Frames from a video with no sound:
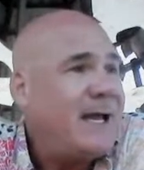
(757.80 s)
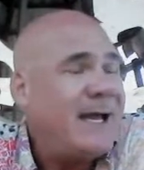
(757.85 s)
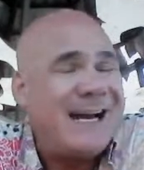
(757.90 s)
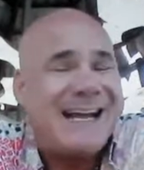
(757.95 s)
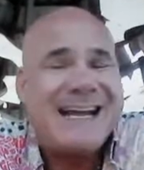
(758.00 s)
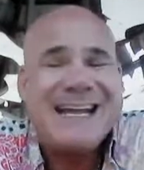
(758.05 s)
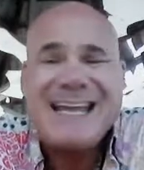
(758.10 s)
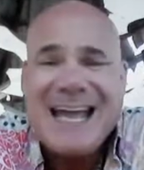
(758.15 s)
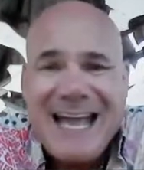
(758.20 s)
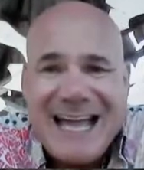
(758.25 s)

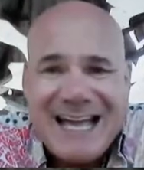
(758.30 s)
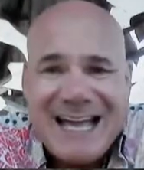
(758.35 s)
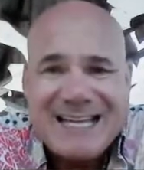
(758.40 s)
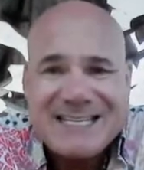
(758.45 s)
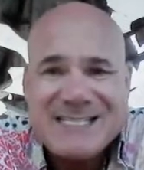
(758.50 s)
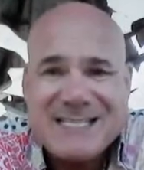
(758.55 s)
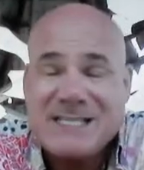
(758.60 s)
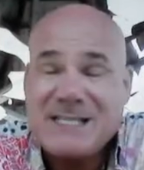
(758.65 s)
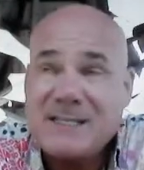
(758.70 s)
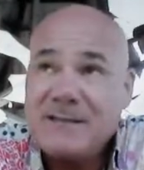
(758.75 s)
And I
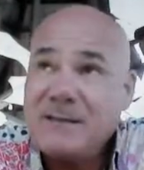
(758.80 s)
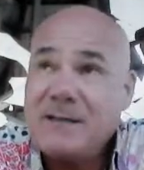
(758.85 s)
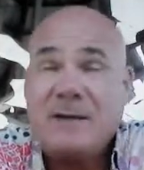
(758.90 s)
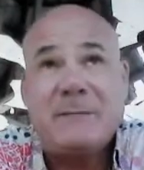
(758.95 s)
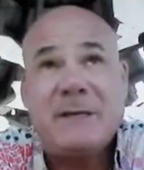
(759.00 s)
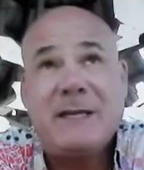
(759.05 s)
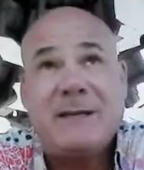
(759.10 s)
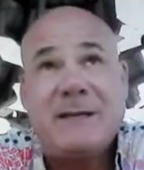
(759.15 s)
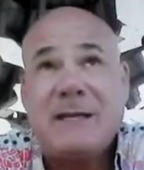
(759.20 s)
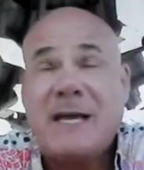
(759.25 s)
guess,
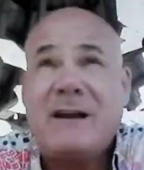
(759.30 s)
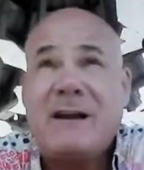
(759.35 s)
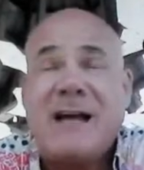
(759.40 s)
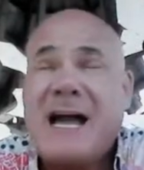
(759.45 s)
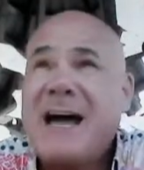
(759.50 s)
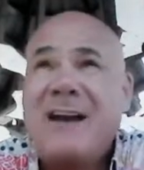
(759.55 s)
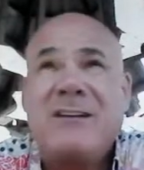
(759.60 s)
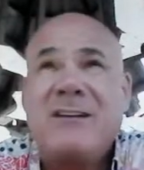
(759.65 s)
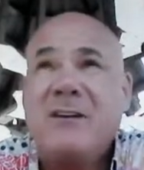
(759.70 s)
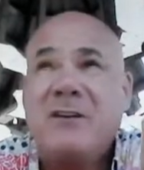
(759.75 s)
I mean,
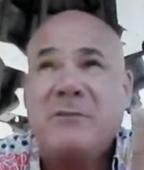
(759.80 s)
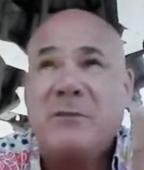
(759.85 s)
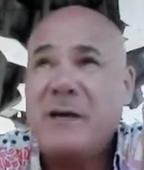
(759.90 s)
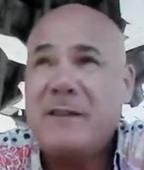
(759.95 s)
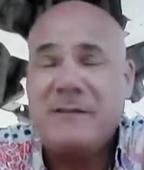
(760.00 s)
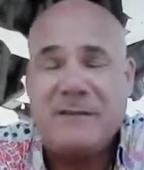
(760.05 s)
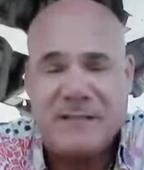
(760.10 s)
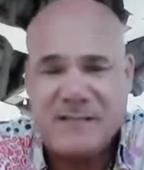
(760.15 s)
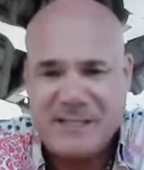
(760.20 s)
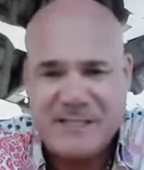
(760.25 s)
I don't know
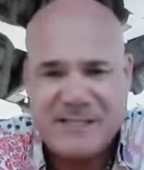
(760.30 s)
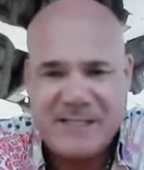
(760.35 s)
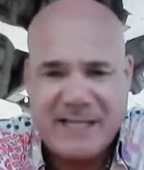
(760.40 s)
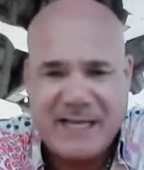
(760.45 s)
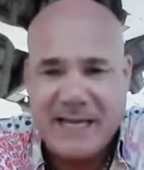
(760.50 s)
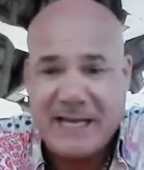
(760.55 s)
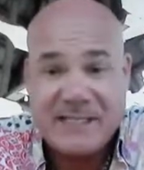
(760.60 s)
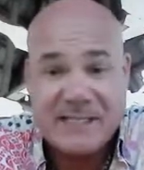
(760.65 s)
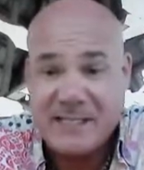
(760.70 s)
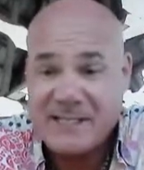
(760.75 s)
whether this is the
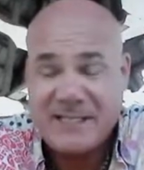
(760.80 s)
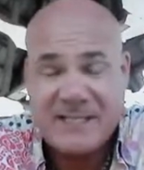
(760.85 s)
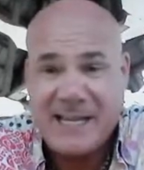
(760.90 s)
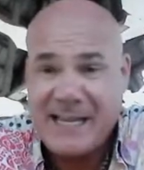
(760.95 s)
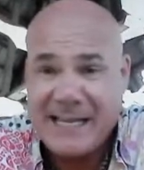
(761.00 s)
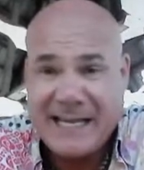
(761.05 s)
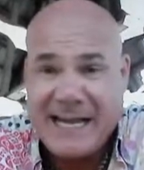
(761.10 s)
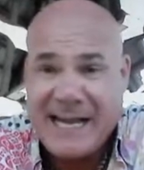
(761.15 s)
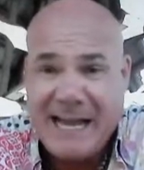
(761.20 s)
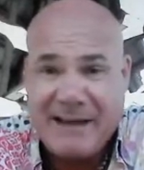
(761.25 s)
case, because it's
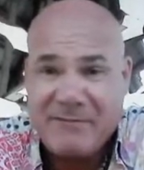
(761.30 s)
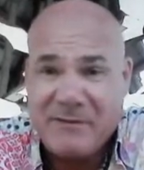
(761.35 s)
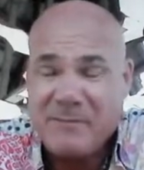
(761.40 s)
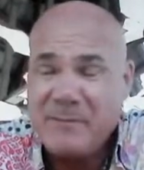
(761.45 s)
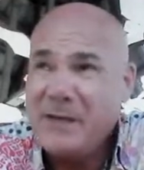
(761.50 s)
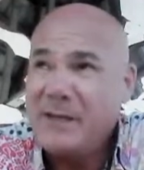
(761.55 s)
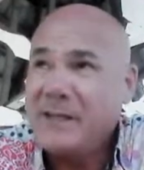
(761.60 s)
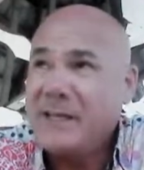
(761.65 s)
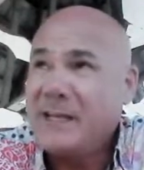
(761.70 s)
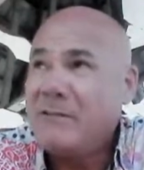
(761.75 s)
not like I have a
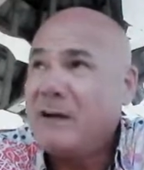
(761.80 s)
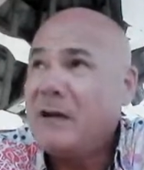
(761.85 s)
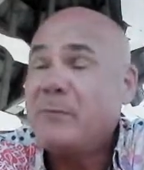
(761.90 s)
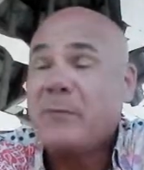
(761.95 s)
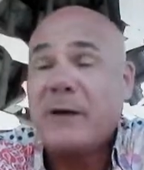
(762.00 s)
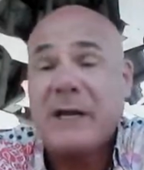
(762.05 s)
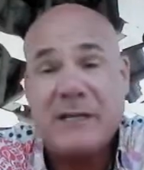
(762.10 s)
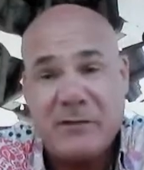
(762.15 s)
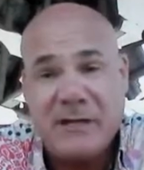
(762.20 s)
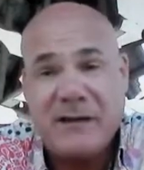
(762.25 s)
million,
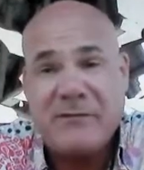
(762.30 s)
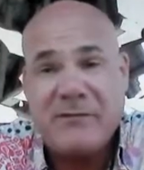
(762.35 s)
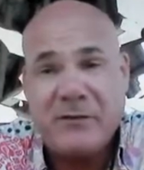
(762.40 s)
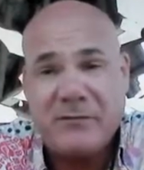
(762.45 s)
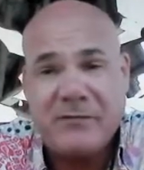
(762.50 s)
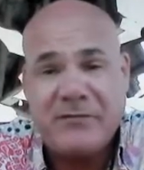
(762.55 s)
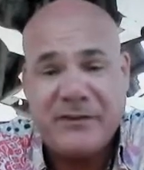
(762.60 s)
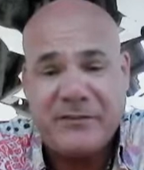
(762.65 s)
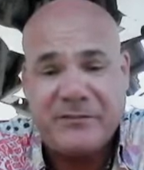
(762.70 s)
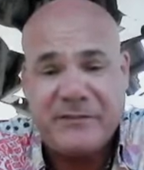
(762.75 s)
right? But I do have
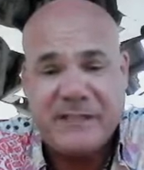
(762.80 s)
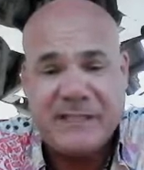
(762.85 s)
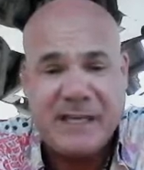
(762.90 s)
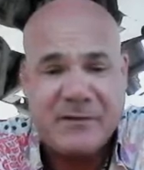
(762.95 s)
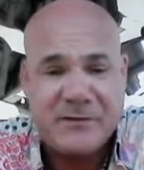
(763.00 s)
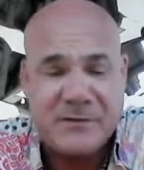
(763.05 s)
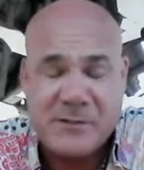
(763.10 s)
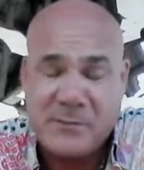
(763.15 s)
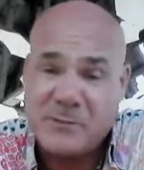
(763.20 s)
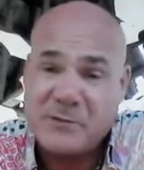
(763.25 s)
over
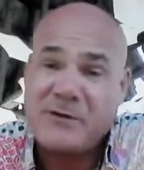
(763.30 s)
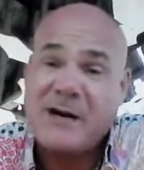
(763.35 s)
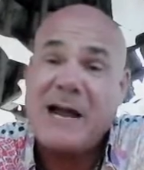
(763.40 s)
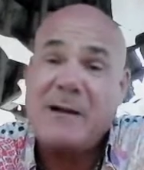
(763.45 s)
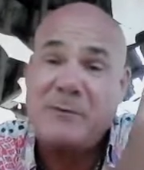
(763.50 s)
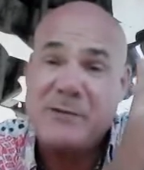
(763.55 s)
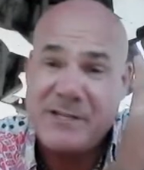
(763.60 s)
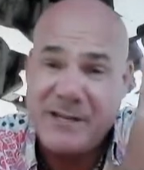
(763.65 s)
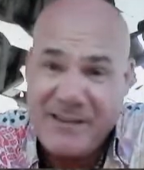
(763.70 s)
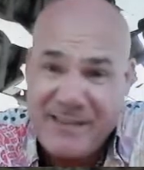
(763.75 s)
1,500
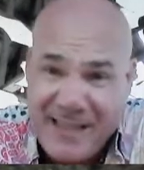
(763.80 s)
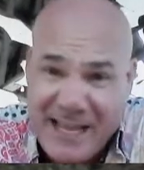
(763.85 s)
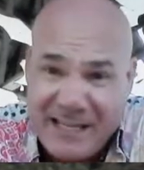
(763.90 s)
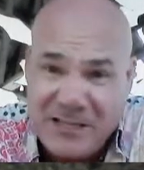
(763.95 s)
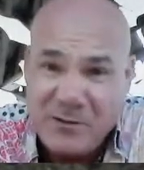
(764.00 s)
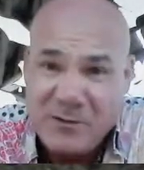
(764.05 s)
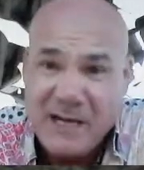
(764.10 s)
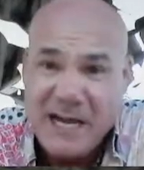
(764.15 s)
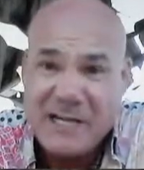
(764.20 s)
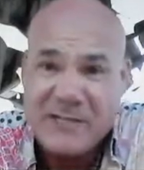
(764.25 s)
subscribers, and
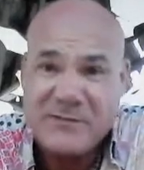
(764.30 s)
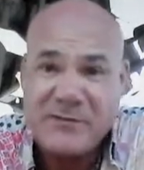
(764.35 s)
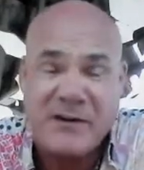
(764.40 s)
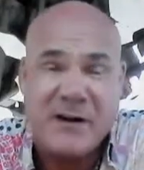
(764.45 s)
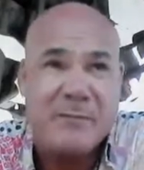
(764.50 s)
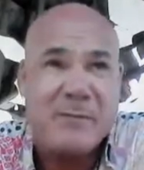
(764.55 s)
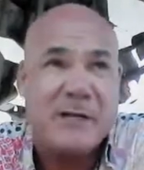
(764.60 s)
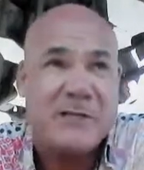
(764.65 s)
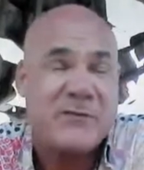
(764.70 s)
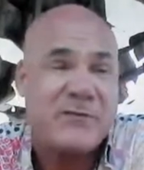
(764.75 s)
thank you guys
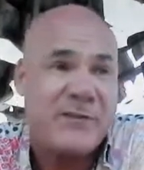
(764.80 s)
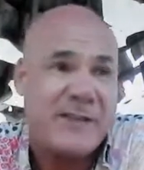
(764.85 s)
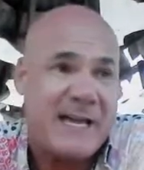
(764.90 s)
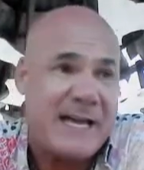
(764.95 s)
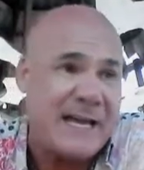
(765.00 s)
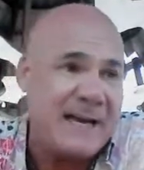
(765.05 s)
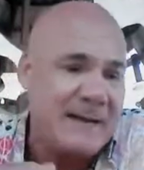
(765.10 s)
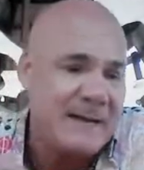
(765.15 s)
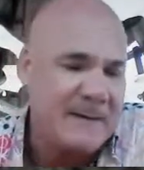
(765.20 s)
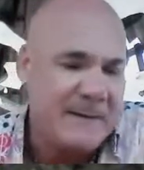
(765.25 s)
very much for
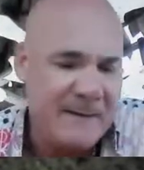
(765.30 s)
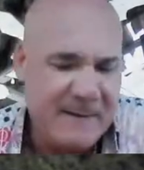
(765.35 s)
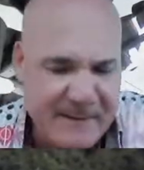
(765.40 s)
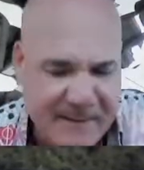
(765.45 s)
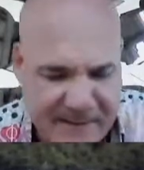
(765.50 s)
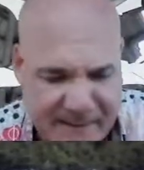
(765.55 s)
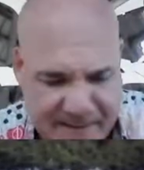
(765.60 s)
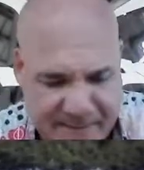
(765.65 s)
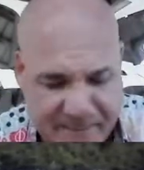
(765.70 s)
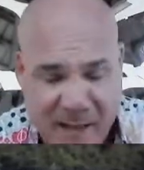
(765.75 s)
that.
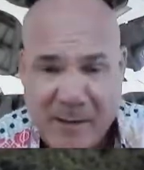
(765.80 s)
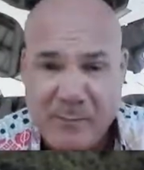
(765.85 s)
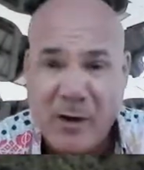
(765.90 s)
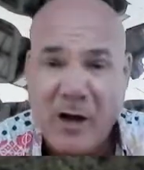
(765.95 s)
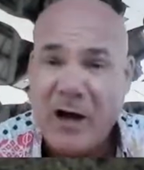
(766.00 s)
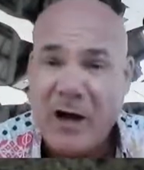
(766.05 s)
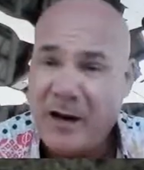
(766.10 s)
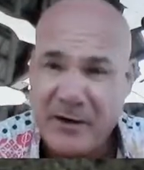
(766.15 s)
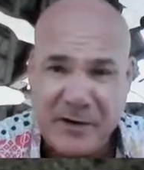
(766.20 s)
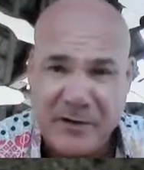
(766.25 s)
I'm
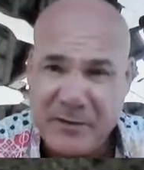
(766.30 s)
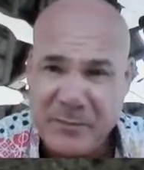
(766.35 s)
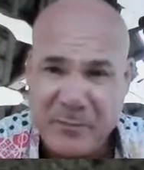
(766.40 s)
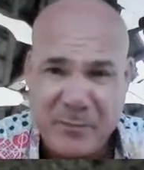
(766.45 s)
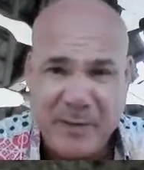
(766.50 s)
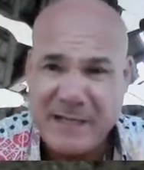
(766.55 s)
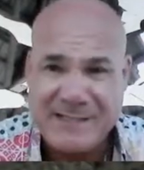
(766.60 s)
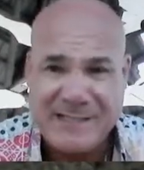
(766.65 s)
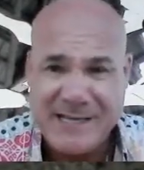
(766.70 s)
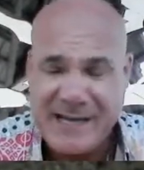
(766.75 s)
honored,
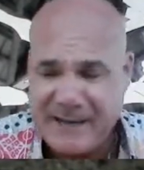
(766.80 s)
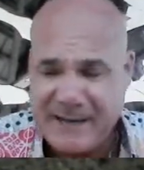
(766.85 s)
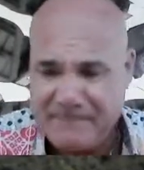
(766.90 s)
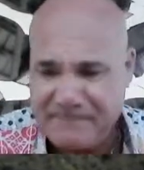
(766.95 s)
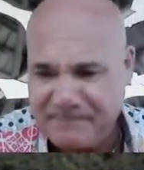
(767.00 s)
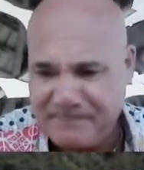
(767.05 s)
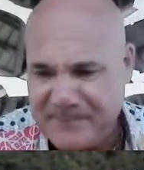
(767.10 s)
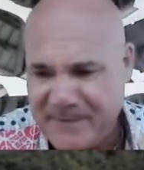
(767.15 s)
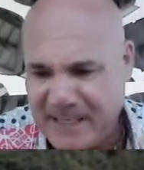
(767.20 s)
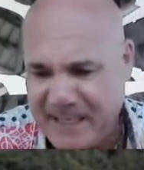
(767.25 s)
big time.